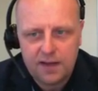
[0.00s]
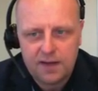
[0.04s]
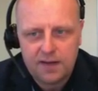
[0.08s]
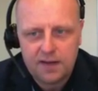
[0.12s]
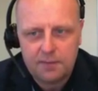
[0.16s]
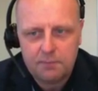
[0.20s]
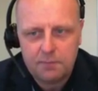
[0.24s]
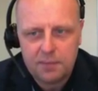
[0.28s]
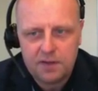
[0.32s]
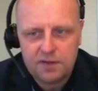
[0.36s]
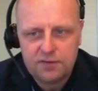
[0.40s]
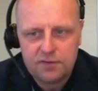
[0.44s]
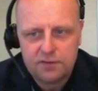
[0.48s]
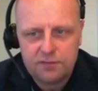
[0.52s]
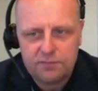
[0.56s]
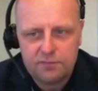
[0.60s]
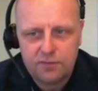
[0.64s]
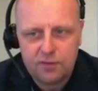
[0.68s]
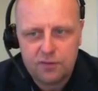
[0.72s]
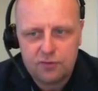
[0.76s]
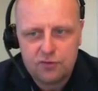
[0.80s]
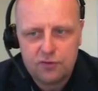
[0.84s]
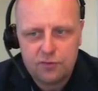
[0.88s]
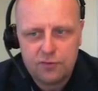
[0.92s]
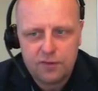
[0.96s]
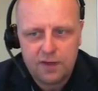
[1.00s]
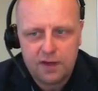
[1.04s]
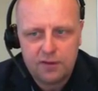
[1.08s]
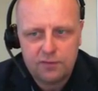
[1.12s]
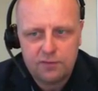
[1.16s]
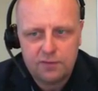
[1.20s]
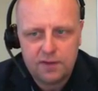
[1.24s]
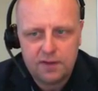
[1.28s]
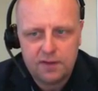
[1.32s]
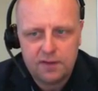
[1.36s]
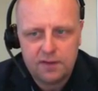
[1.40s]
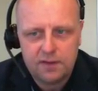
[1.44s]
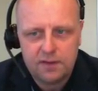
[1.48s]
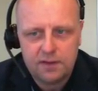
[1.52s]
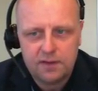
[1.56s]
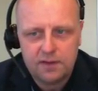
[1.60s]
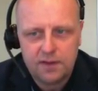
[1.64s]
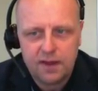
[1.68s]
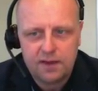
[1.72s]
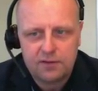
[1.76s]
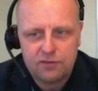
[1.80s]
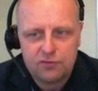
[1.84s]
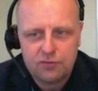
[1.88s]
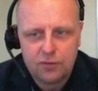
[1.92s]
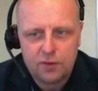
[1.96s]
and ambitions for
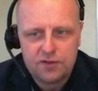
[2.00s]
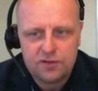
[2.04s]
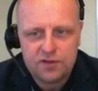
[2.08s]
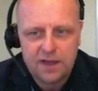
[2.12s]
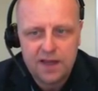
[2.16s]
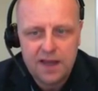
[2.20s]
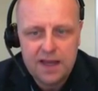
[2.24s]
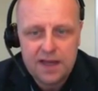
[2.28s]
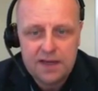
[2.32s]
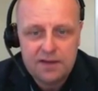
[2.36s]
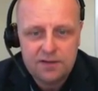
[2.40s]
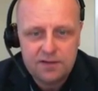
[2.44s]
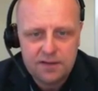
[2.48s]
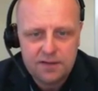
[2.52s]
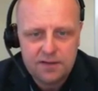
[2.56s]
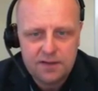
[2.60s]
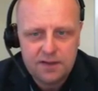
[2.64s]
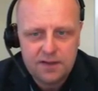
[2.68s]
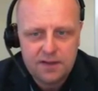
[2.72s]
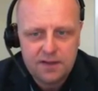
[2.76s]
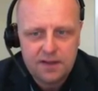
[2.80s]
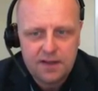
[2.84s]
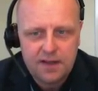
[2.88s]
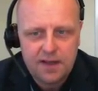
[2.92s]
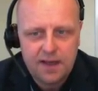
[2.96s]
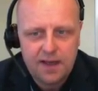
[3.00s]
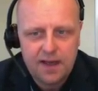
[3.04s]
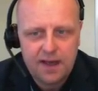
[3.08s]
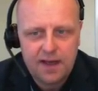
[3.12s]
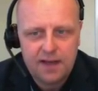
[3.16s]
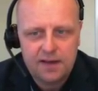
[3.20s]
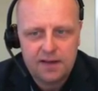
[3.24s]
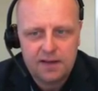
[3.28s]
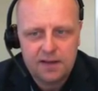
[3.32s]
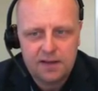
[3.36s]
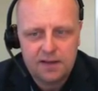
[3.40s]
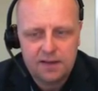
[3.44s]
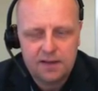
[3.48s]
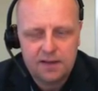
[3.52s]
2028, and